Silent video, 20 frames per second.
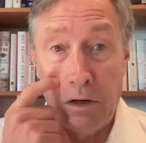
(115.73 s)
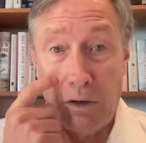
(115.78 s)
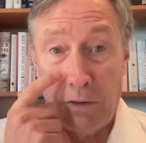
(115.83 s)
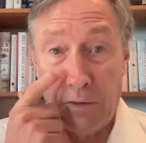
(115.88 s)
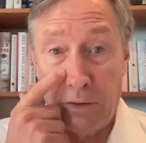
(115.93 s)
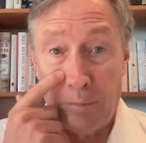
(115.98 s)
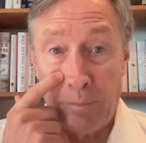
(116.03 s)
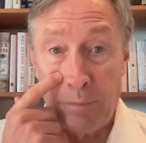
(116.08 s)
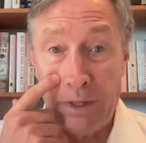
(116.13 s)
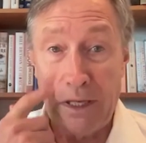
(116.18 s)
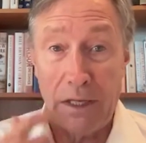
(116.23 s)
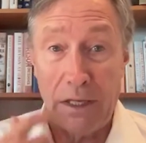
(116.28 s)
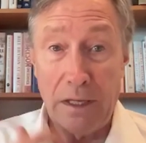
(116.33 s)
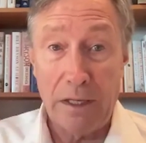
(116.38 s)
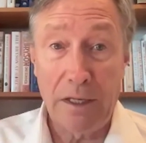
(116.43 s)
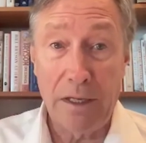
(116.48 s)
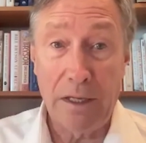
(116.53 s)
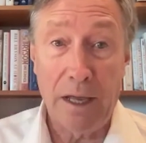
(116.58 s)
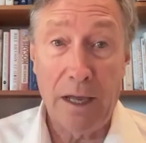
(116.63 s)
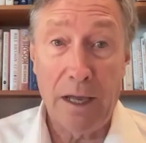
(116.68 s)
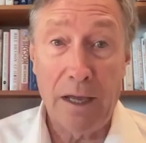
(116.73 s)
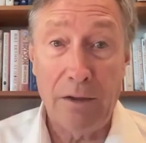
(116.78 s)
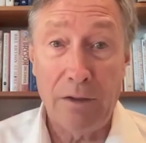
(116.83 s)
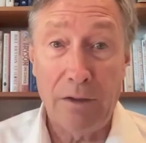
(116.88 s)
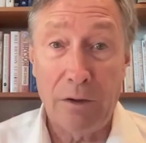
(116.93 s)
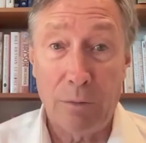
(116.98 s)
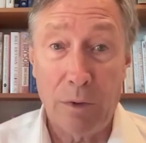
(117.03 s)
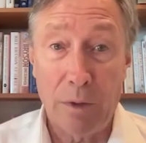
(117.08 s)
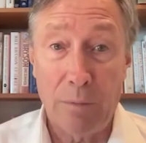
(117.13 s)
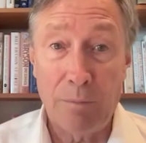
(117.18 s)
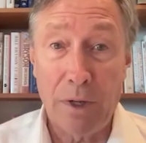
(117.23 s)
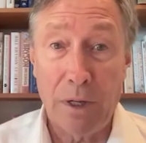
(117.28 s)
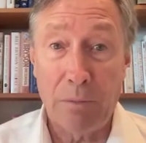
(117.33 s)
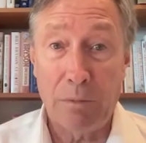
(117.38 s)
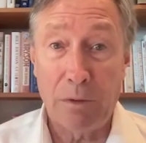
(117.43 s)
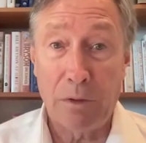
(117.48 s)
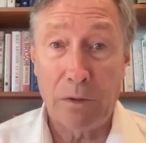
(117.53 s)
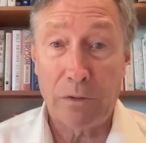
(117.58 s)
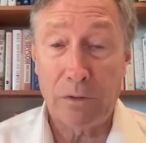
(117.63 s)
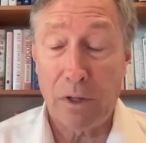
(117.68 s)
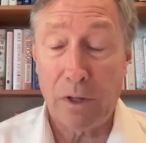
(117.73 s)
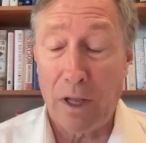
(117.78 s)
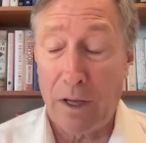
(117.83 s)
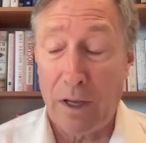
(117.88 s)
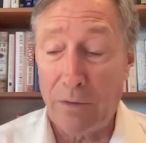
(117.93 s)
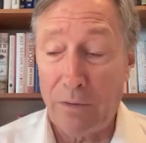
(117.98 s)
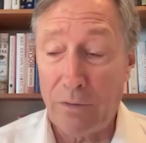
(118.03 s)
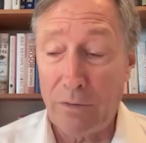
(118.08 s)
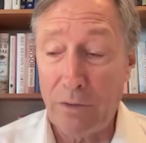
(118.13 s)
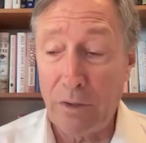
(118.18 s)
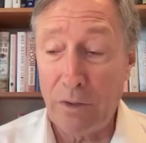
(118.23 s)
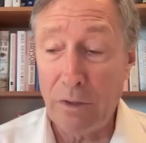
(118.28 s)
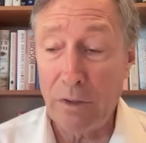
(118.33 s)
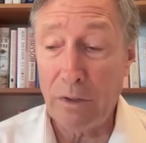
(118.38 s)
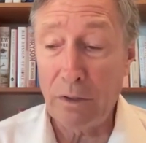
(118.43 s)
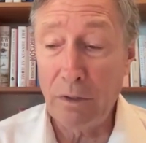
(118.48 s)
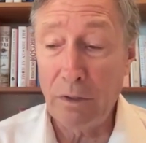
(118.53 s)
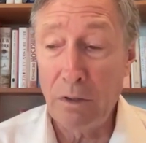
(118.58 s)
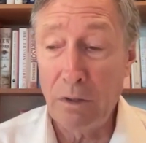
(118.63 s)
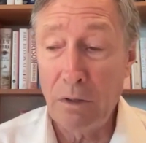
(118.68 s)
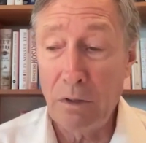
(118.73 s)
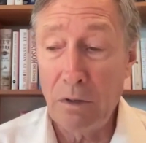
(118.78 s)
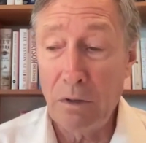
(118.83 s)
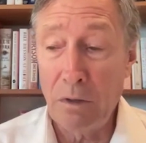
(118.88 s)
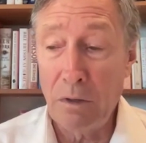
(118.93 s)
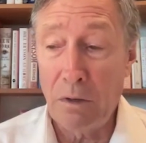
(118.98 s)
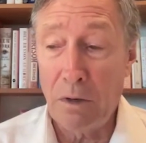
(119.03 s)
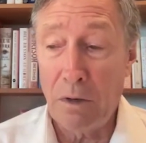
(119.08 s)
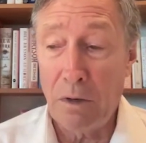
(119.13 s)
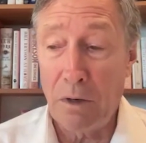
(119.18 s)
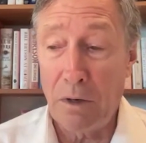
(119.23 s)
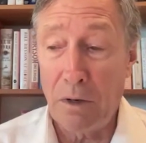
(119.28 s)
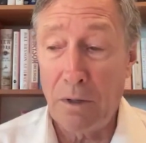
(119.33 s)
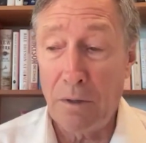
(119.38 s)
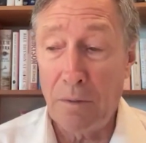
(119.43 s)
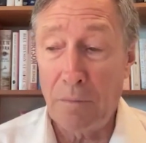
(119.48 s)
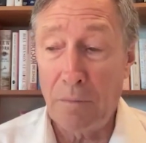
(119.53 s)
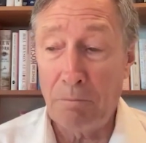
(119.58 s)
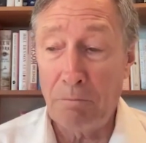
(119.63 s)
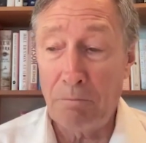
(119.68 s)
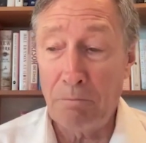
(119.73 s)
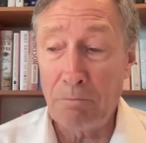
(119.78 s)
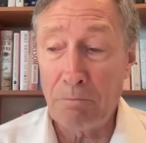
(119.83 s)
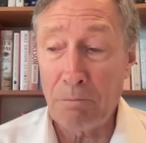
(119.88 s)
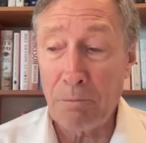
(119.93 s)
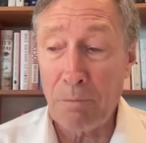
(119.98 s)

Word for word: on the PEA that we published last year, um,